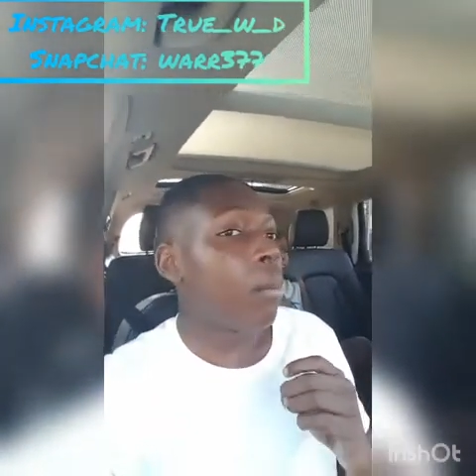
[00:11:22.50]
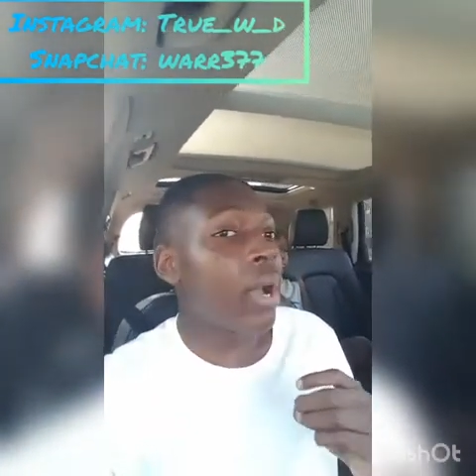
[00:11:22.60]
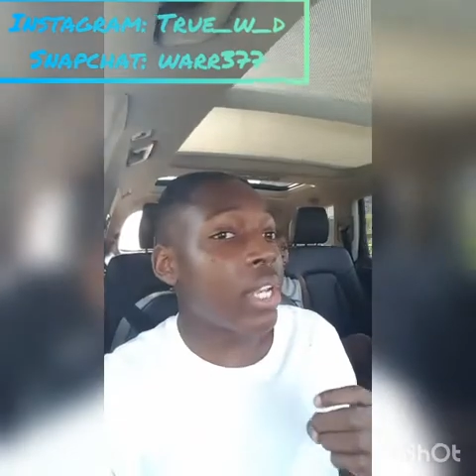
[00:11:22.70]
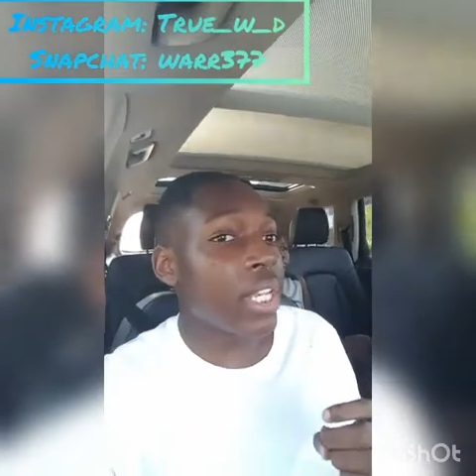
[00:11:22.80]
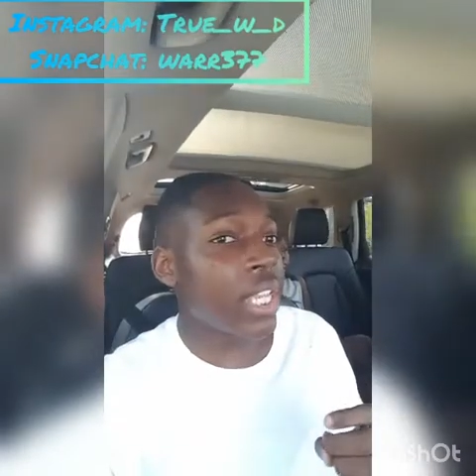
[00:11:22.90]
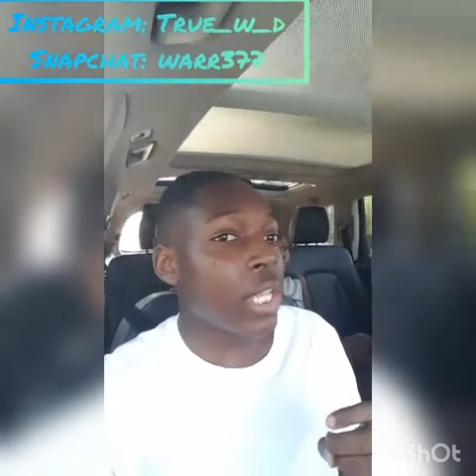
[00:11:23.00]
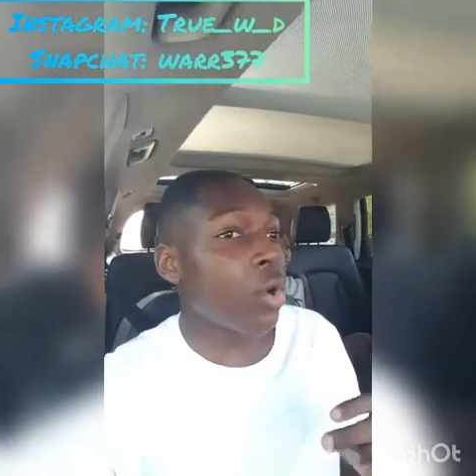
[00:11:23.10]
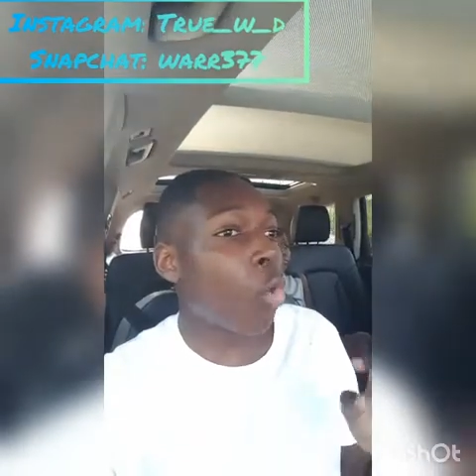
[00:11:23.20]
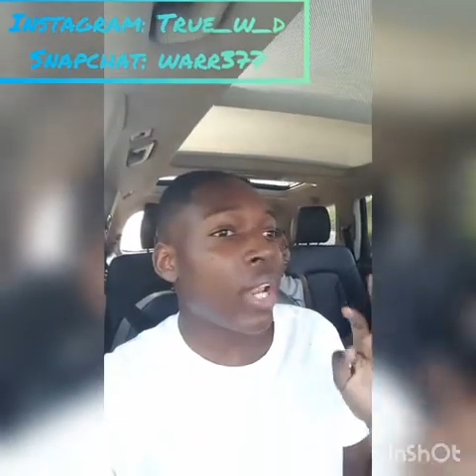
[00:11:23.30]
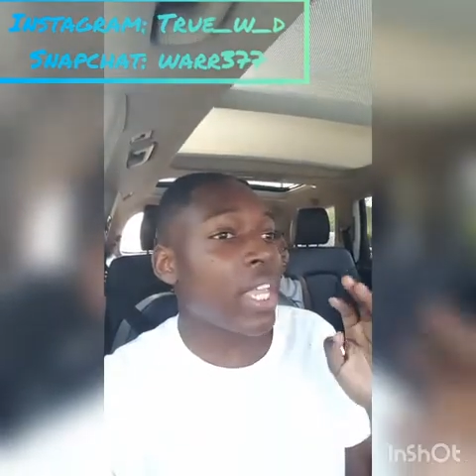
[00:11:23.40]
money
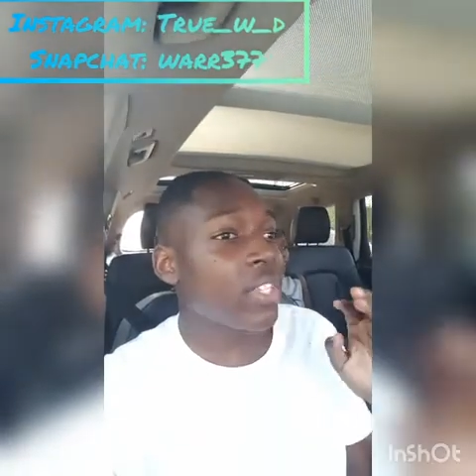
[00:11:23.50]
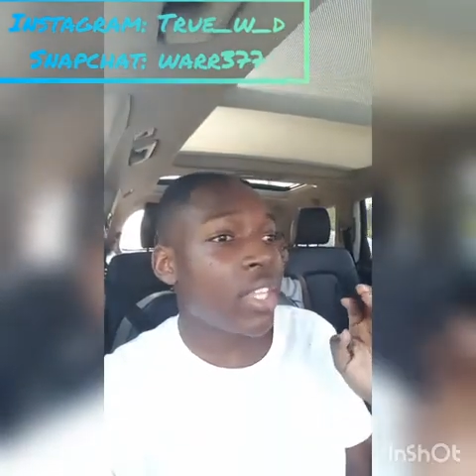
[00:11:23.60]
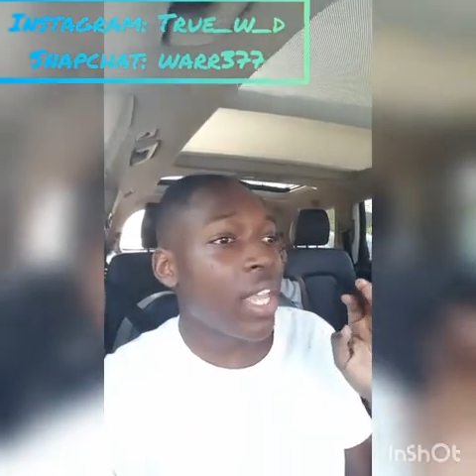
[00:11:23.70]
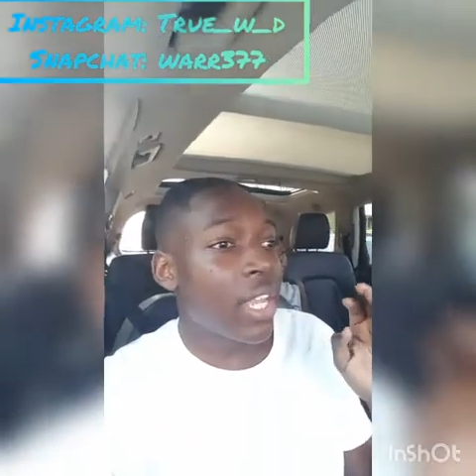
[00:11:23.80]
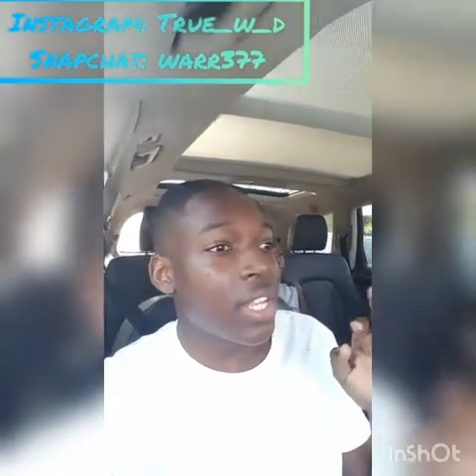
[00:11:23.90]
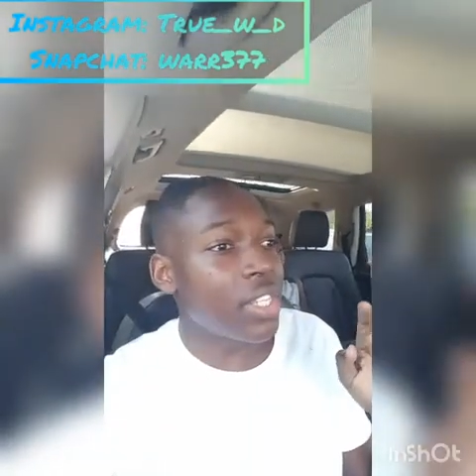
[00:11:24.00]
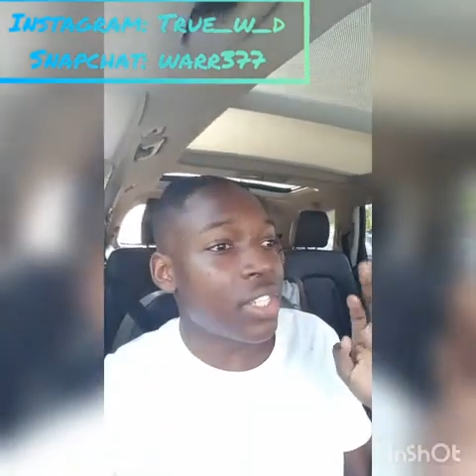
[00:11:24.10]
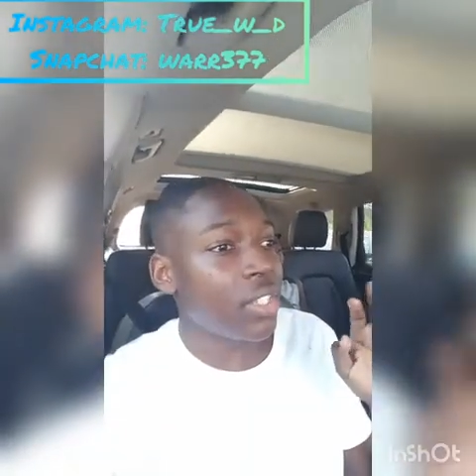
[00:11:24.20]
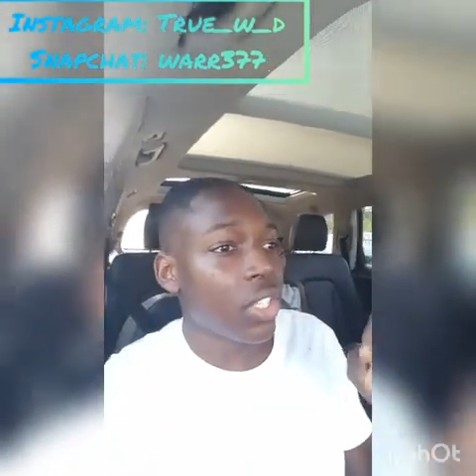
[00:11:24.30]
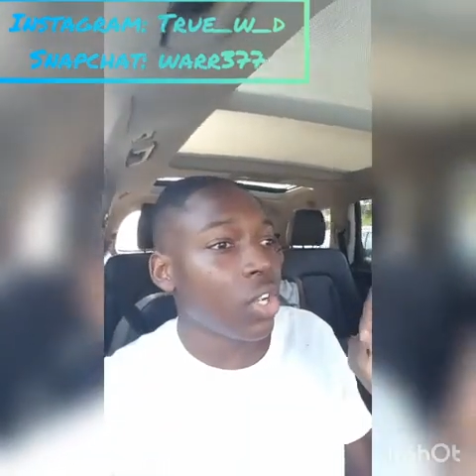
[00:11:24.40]
or
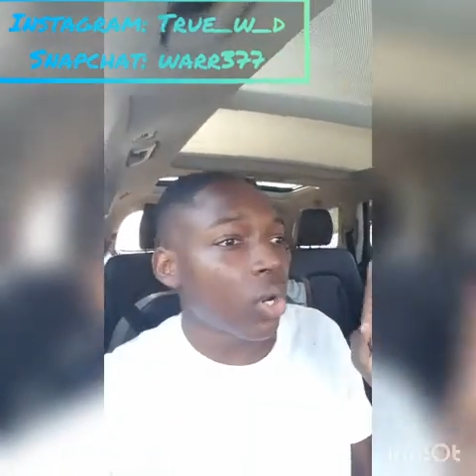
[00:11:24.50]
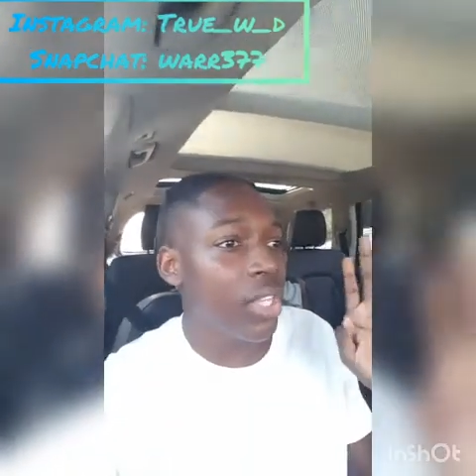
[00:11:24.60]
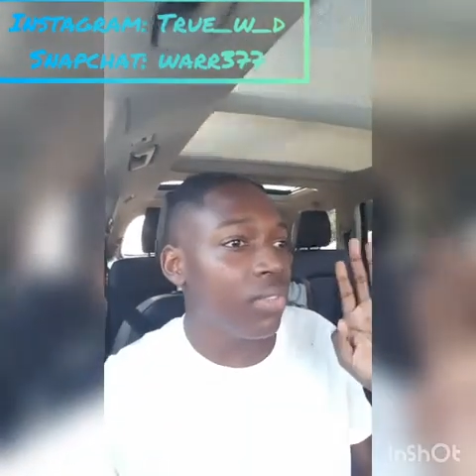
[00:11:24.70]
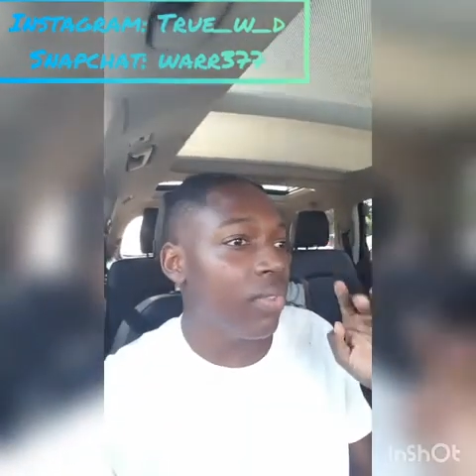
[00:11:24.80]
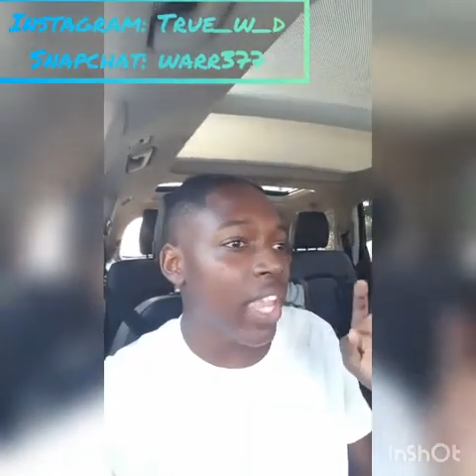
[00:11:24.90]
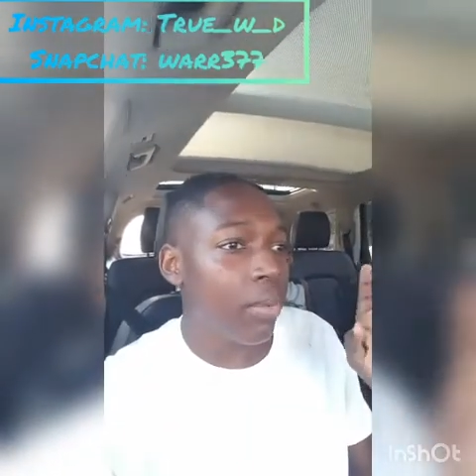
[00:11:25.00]
this you know, this fake